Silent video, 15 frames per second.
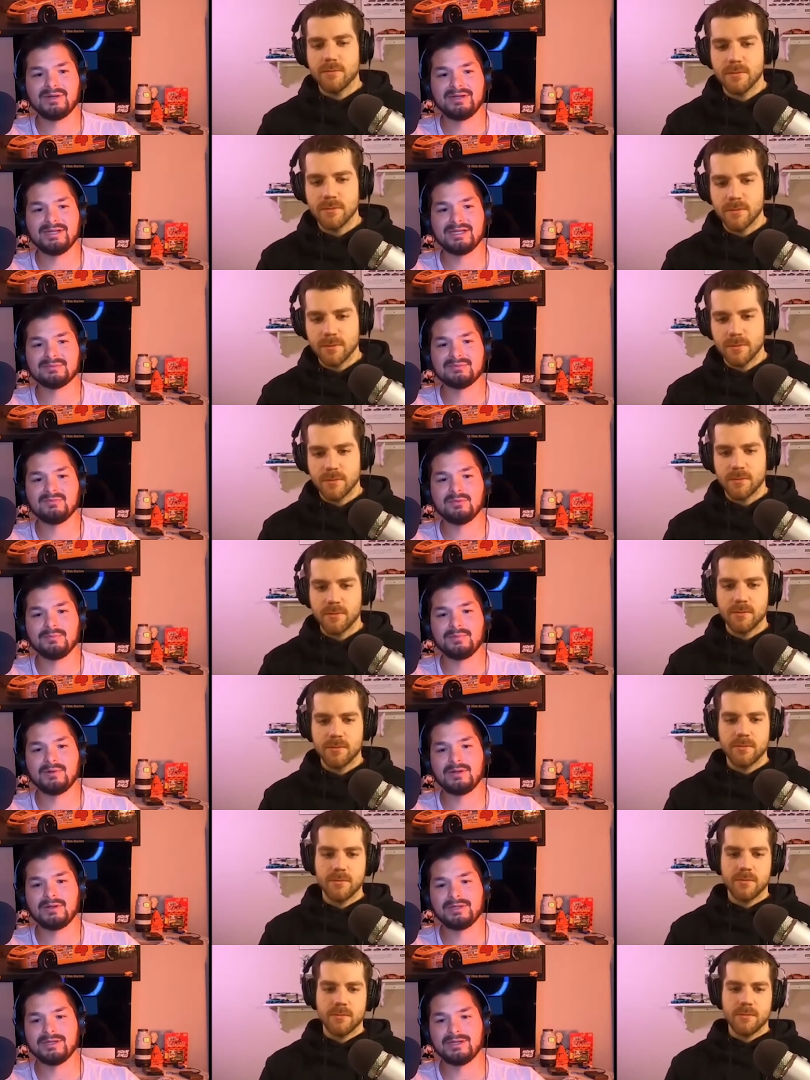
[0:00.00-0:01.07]
Speaker 1: before
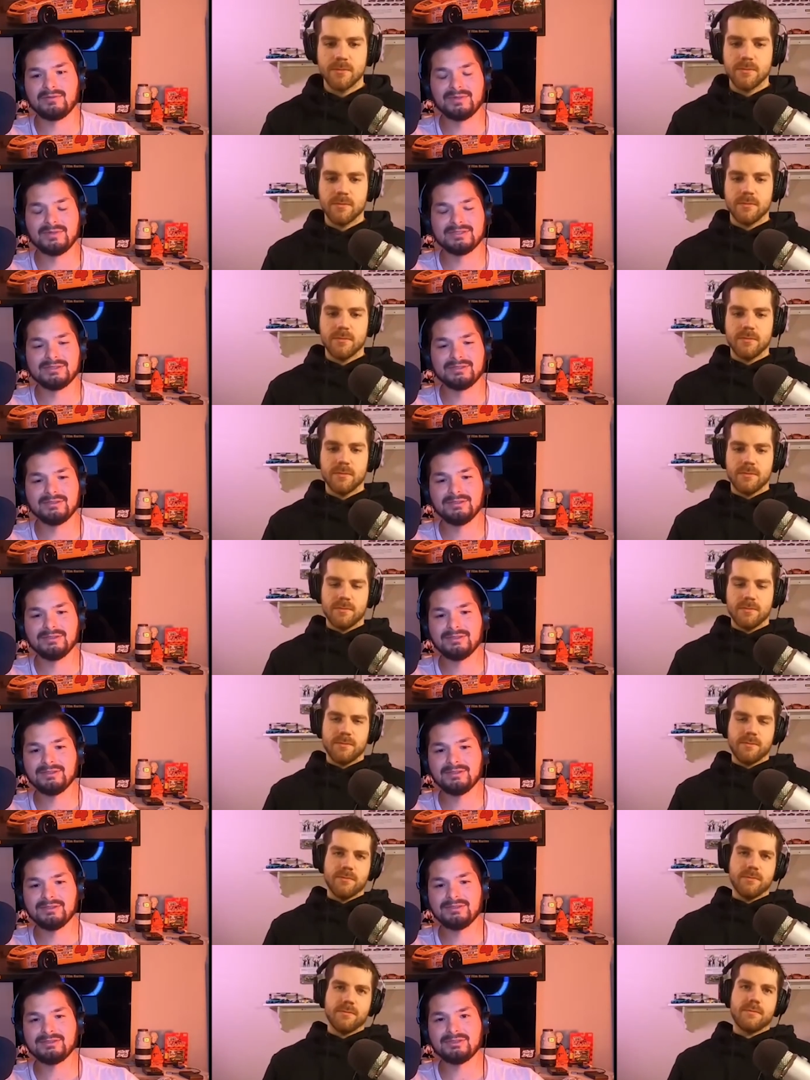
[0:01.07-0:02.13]
Pontiac went to,
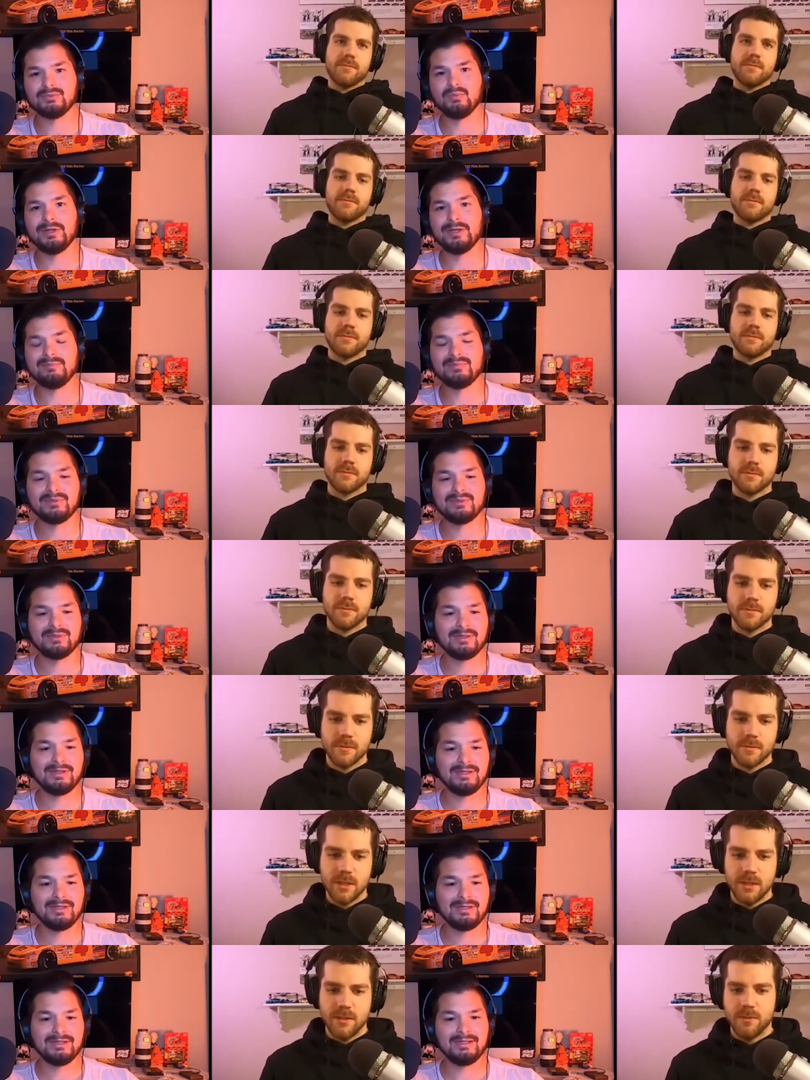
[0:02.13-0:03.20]
to rip.
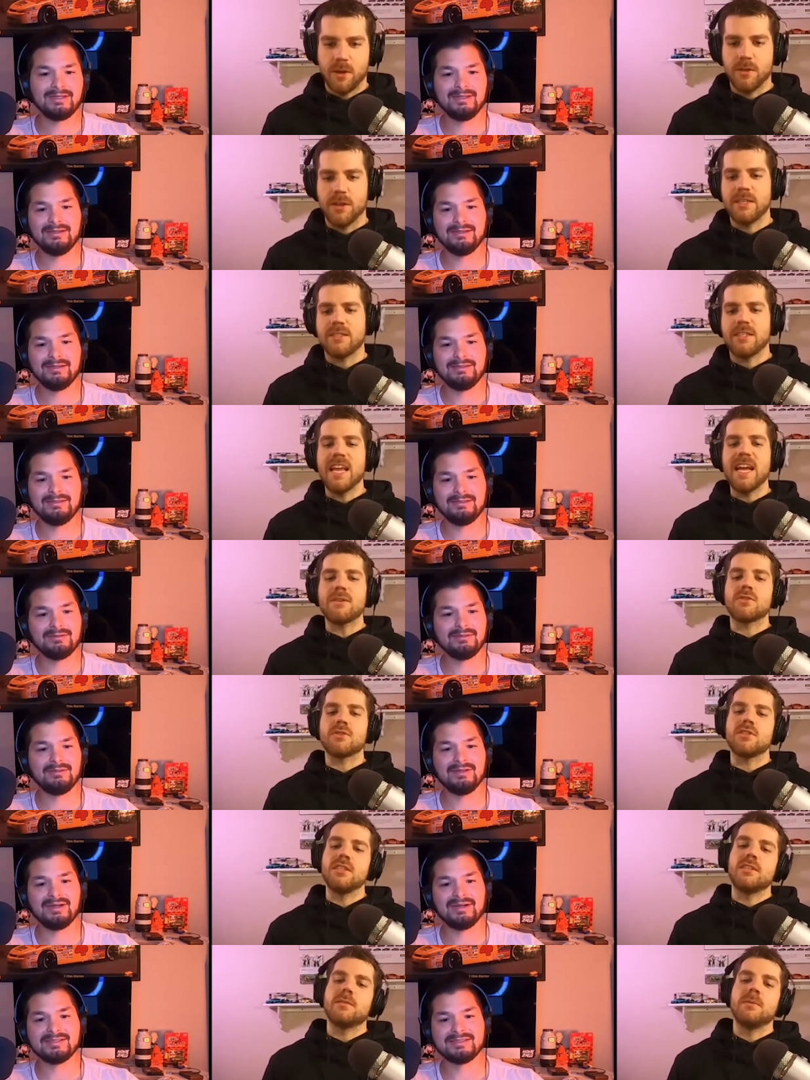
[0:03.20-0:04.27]
In,
Speaker 2: well, in, it's now
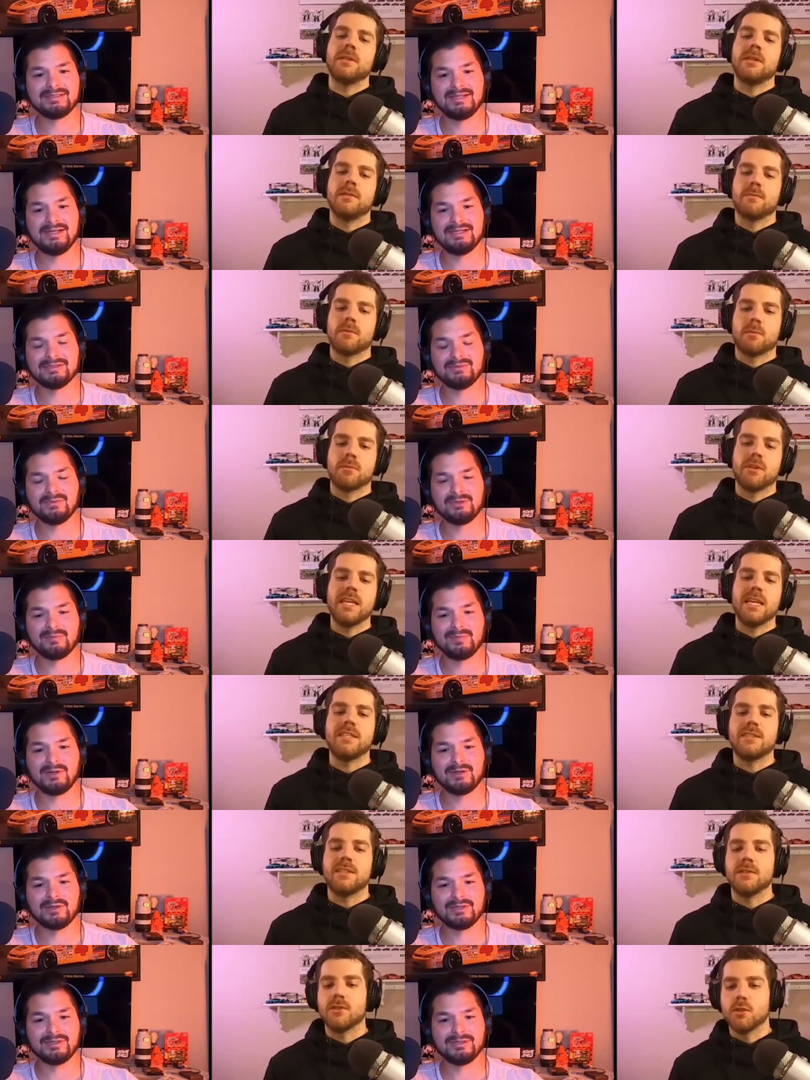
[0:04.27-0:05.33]
since been
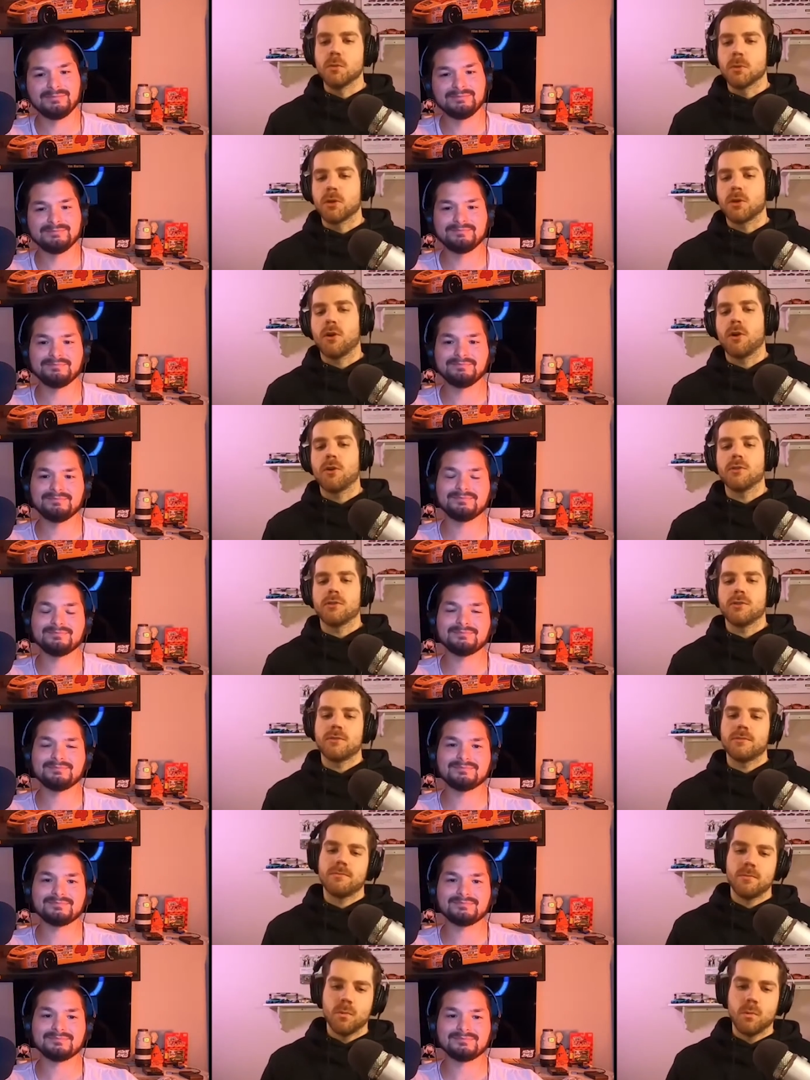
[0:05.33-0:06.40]
replaced in supercars
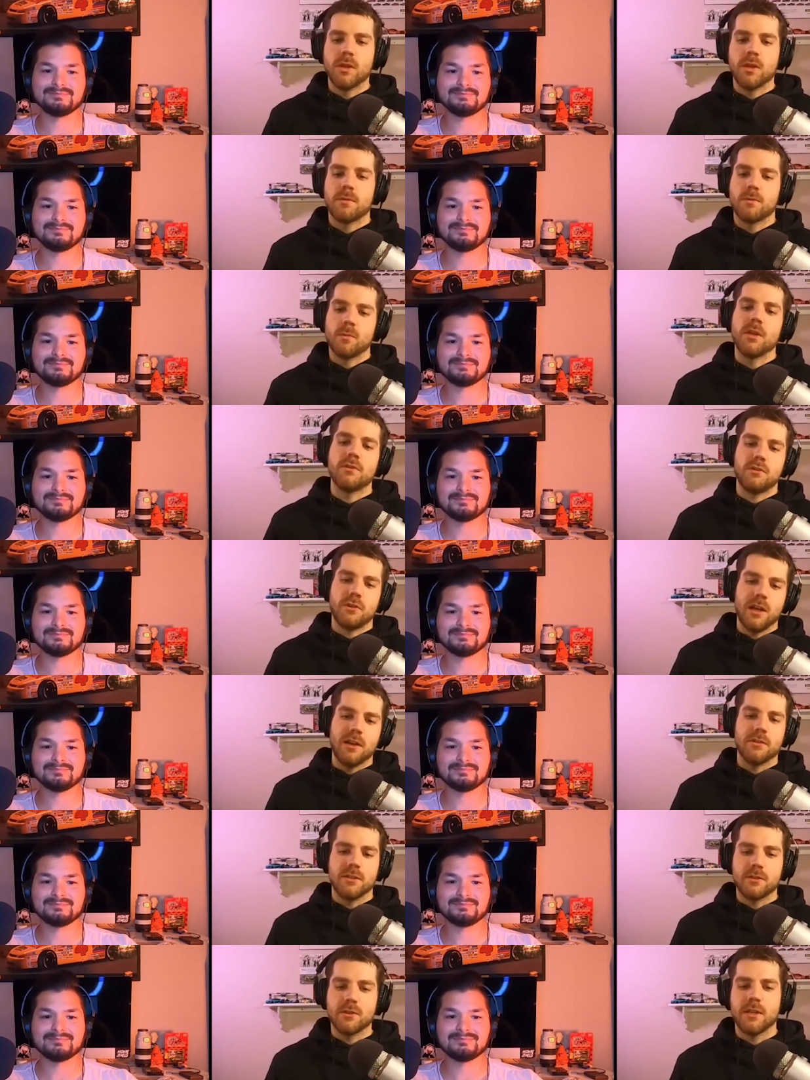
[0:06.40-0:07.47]
with with
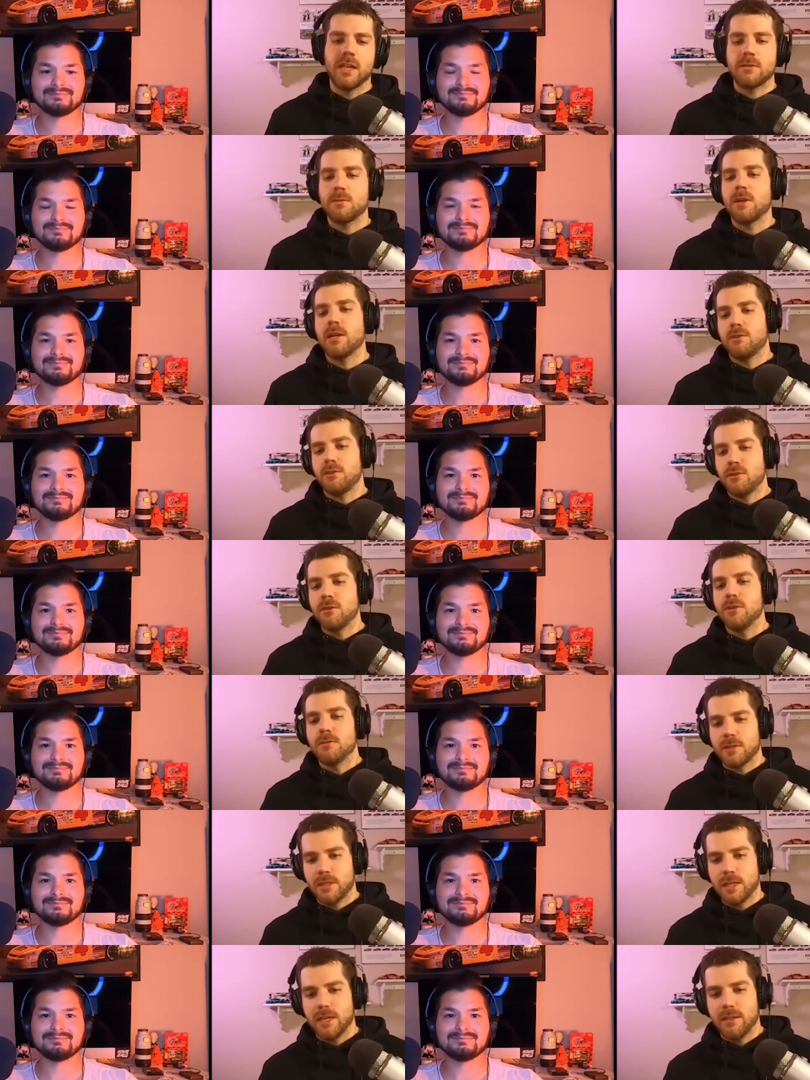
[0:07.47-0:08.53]
Chevy. So that's what I should have
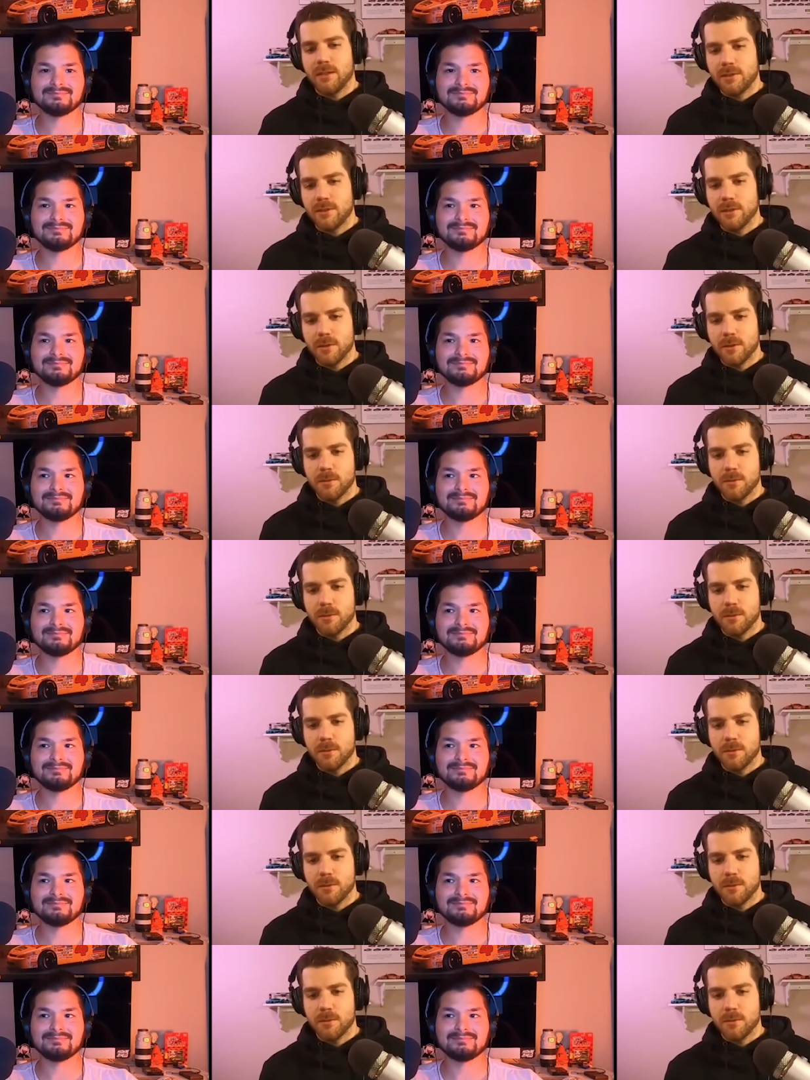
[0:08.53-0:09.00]
said. So